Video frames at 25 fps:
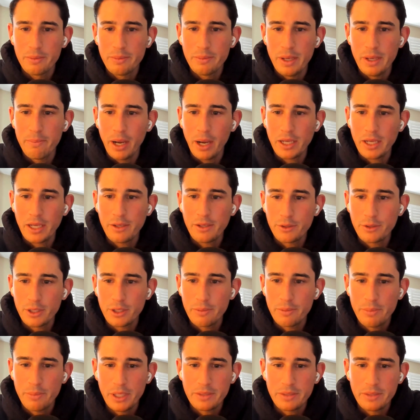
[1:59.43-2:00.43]
admit mike
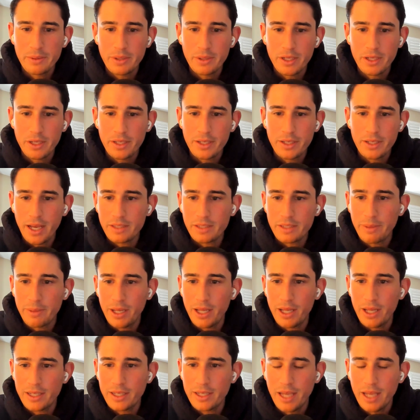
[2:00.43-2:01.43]
usually beats me to the desk
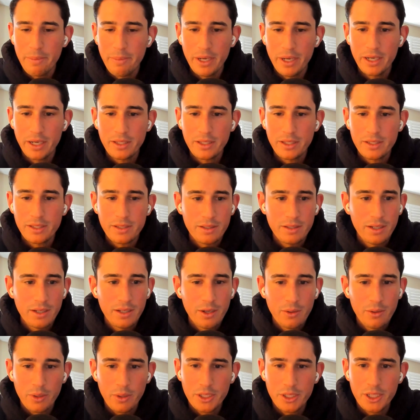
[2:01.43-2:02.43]
by like 10 minutes
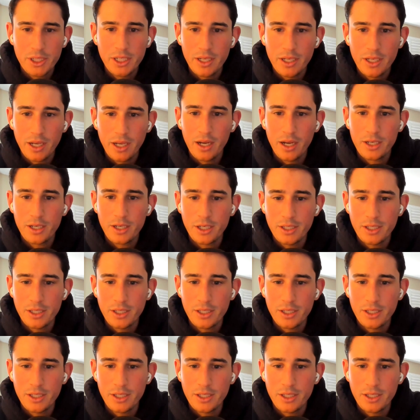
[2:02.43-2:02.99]
which he uh,